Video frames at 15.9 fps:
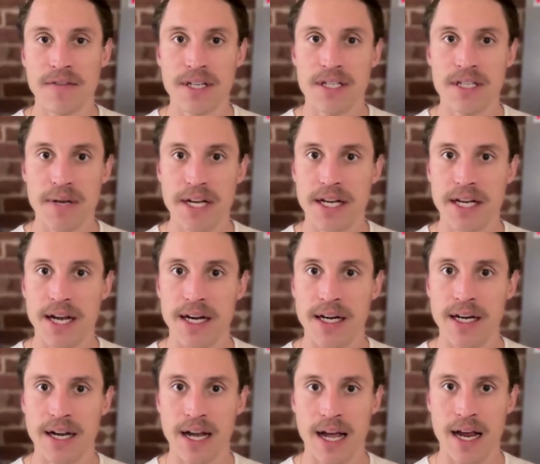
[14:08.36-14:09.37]

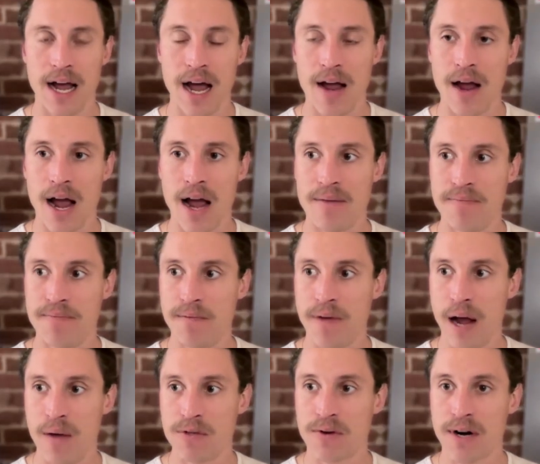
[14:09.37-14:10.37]
speaking, I
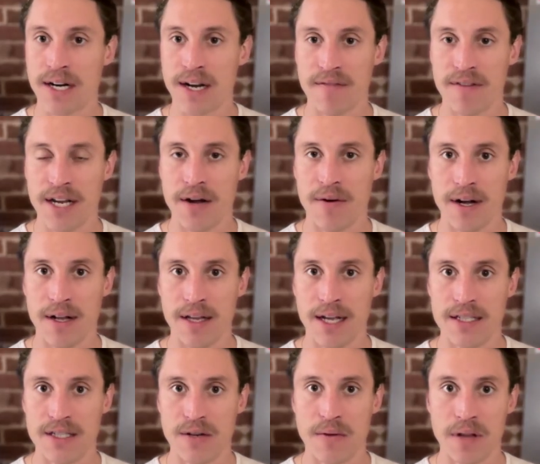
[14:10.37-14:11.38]
was running a video
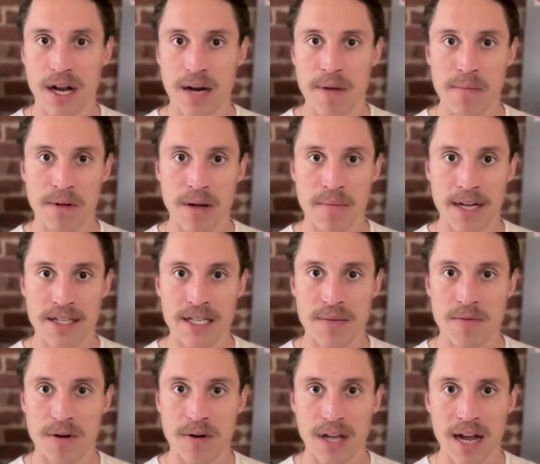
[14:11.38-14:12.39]
outlet, so a lot of people on my
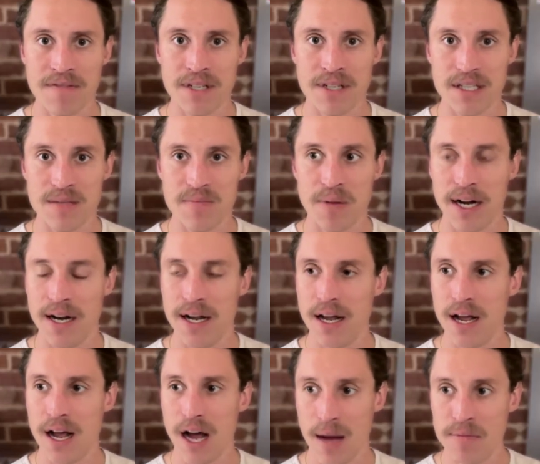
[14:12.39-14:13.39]
team were lefties, but
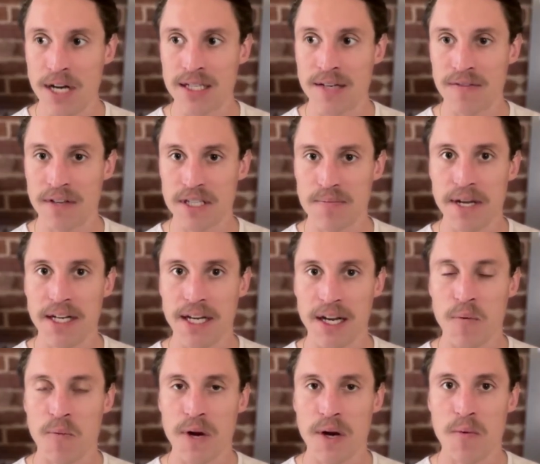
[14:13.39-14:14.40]
objectively
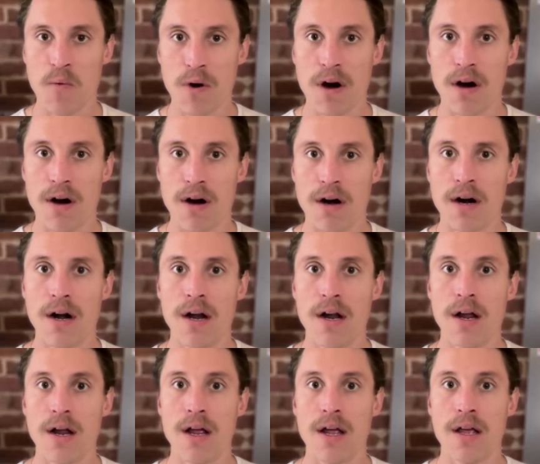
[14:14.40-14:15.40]
speaking, we were
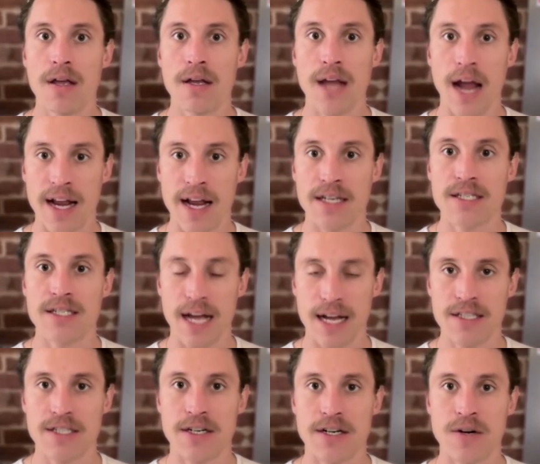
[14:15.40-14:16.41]
getting
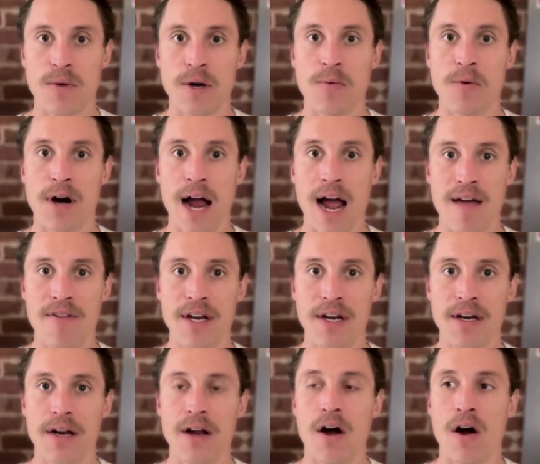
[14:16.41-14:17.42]
censored. We were
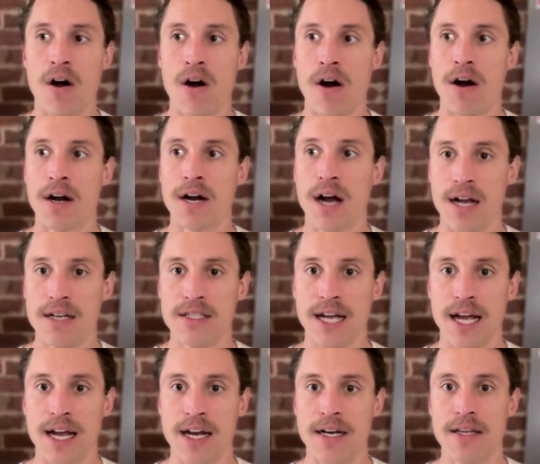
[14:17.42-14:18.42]
having our
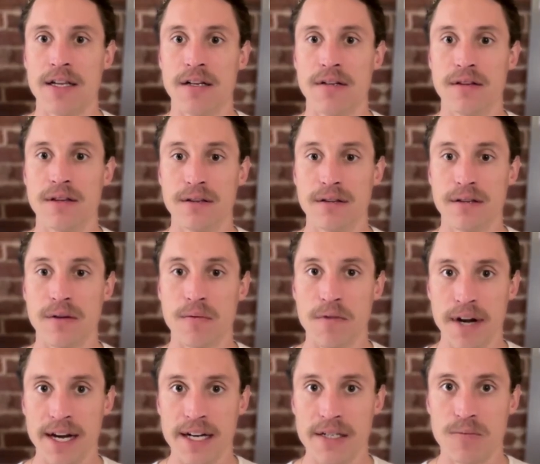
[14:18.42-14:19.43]
content, the
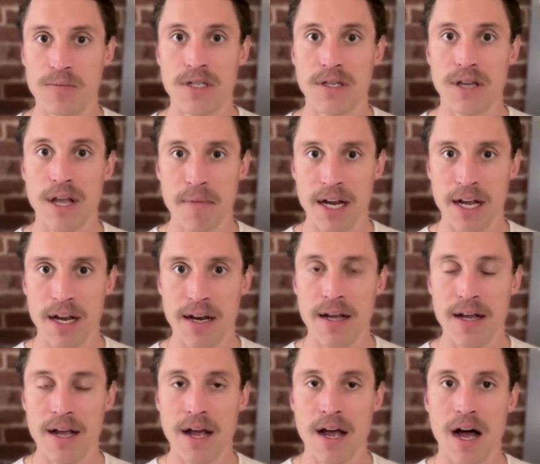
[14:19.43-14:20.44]
reach was limited
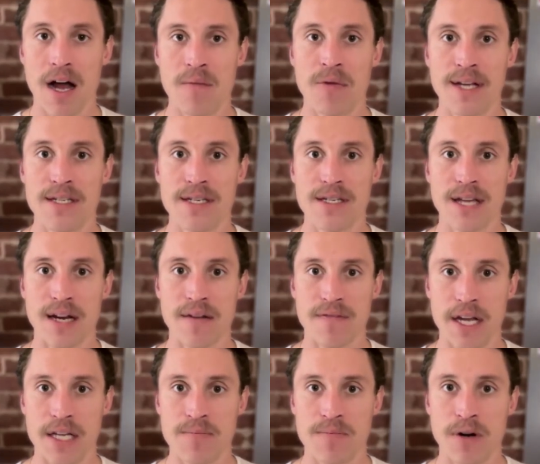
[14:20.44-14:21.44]
on places like
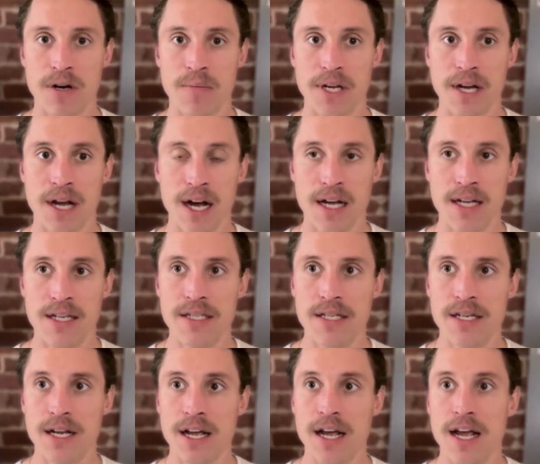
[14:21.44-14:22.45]
Facebook,
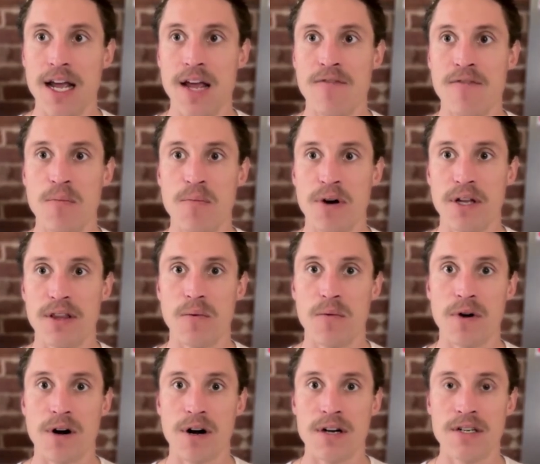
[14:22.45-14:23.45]
because if you put the
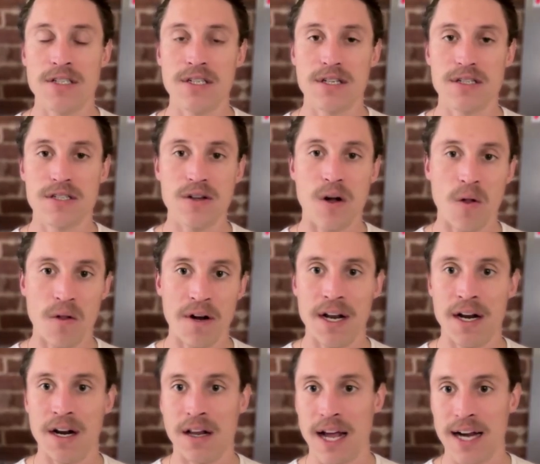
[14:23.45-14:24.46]
words stolen
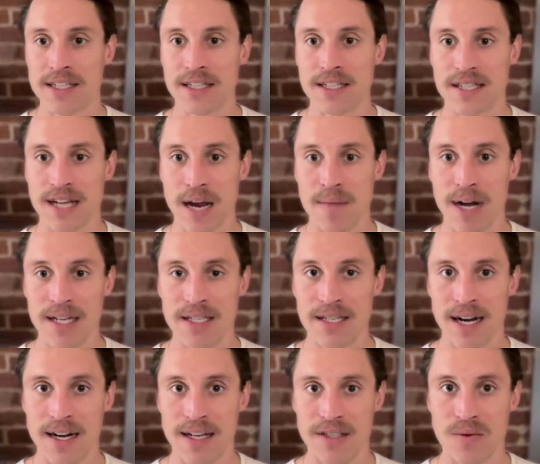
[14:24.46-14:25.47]
an election side by
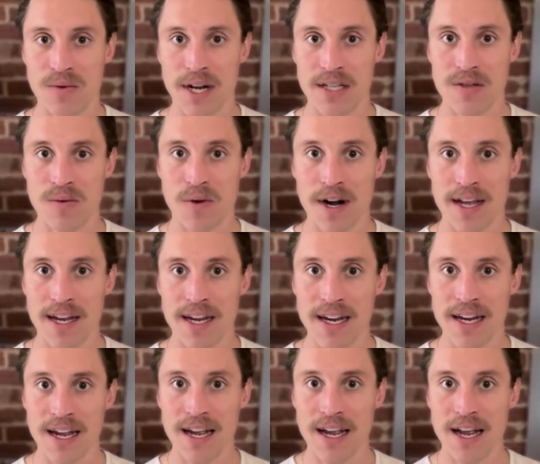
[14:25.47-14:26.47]
side in
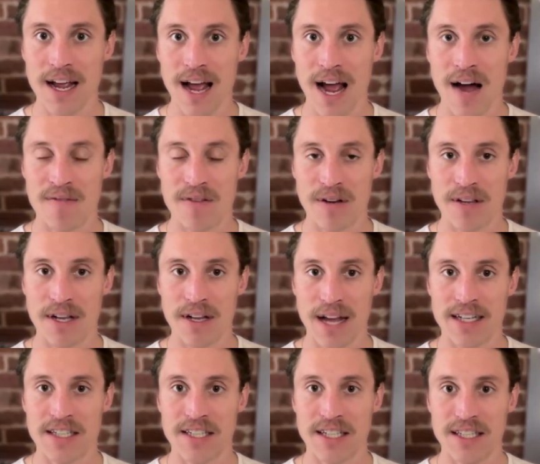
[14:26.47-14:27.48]
2020, after the
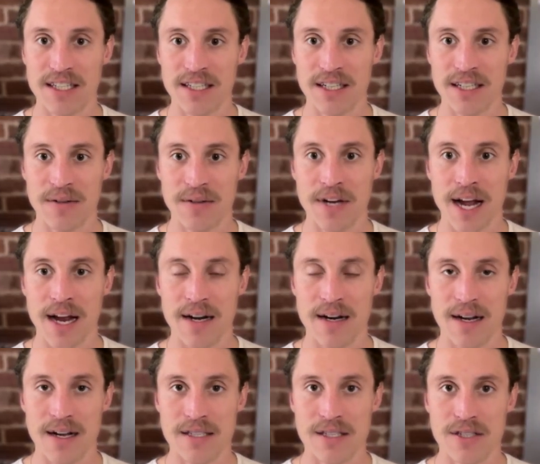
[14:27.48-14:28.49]
election, you'd
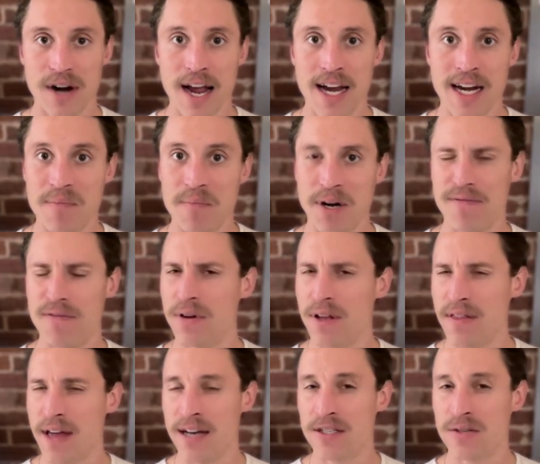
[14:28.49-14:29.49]
get a strike. But if you
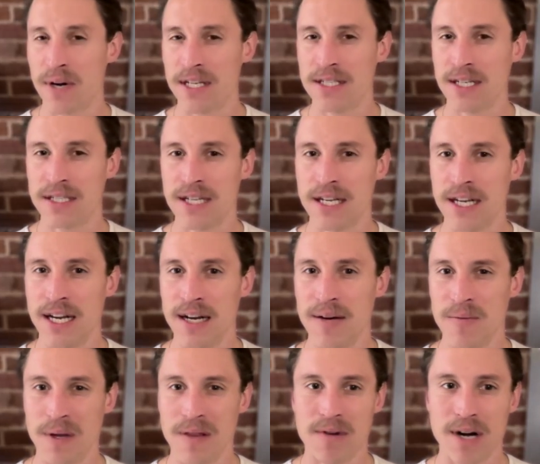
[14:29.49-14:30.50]
did that in
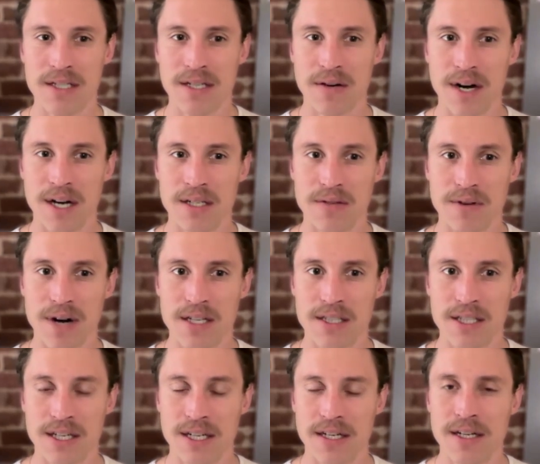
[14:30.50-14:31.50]
2016 with Russia, Russia,
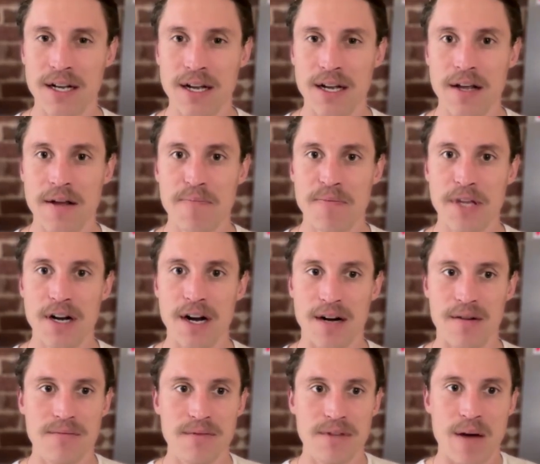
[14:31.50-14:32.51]
Russia,
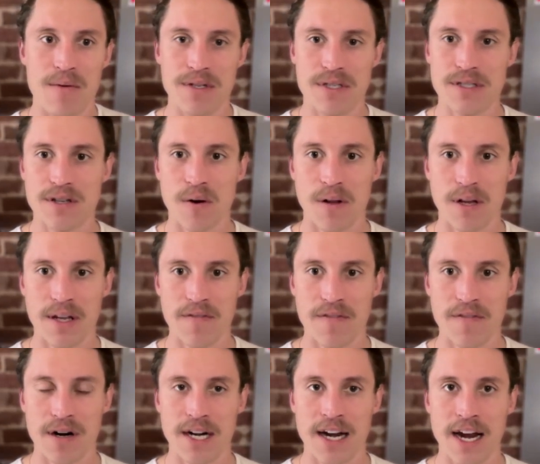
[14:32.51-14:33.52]
that was totally
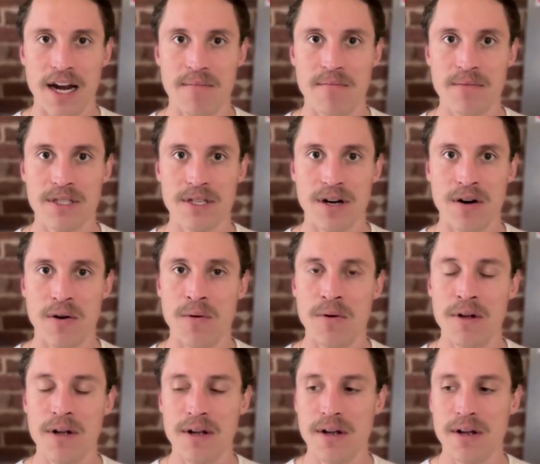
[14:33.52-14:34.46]
fair game. So